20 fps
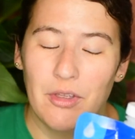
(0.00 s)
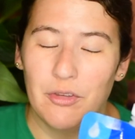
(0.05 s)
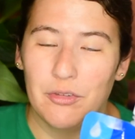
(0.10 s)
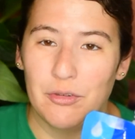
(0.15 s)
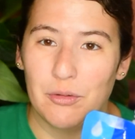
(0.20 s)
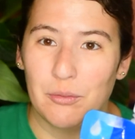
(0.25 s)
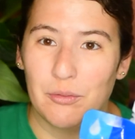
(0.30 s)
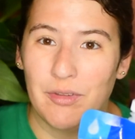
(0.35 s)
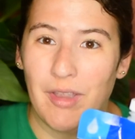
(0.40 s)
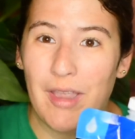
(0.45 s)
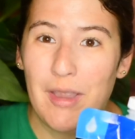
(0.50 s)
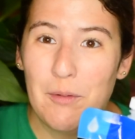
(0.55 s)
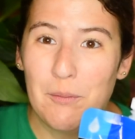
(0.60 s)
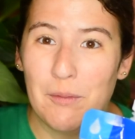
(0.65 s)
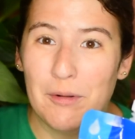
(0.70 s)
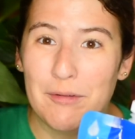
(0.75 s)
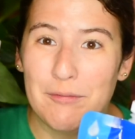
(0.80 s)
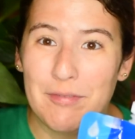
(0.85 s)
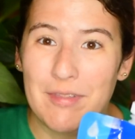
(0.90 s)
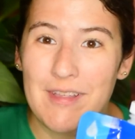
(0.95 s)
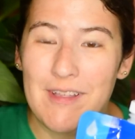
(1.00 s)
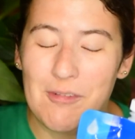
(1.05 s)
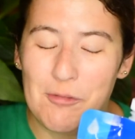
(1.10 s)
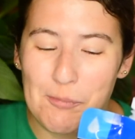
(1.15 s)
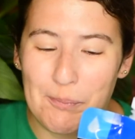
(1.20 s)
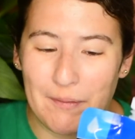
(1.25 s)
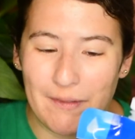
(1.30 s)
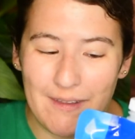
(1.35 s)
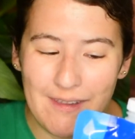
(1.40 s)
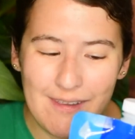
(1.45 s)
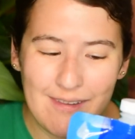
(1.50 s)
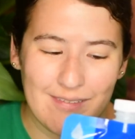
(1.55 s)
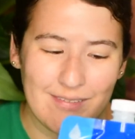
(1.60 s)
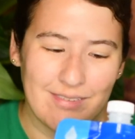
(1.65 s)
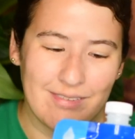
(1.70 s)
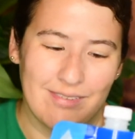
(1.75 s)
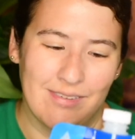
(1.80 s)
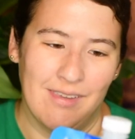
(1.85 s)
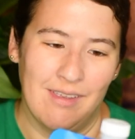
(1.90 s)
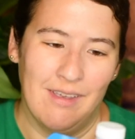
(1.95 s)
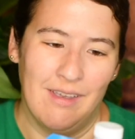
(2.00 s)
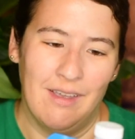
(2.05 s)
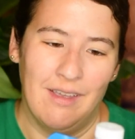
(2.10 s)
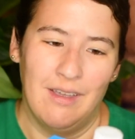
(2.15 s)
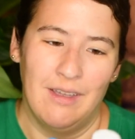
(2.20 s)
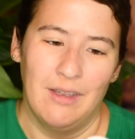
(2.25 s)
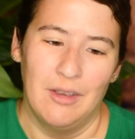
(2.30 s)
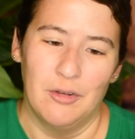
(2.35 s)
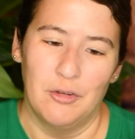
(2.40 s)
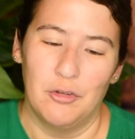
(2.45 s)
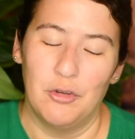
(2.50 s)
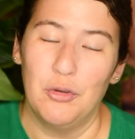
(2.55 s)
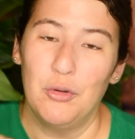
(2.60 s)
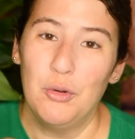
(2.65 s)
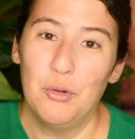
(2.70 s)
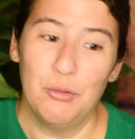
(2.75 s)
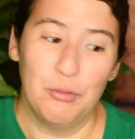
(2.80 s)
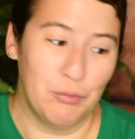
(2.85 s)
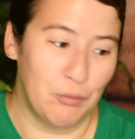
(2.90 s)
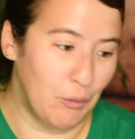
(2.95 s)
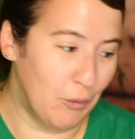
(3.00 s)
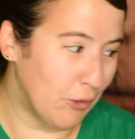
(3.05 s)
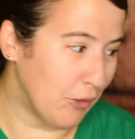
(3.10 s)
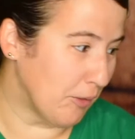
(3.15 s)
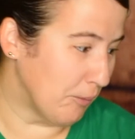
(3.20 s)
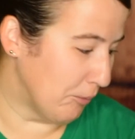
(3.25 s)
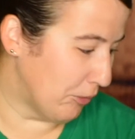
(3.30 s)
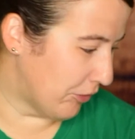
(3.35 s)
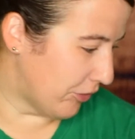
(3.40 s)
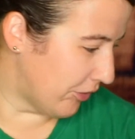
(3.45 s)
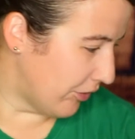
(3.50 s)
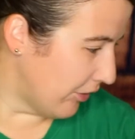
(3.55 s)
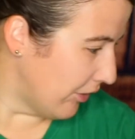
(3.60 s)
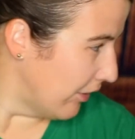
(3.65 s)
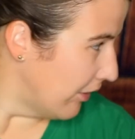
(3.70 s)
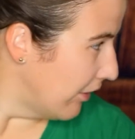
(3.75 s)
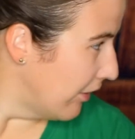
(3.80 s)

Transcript: So take one of these, please. 2 forms.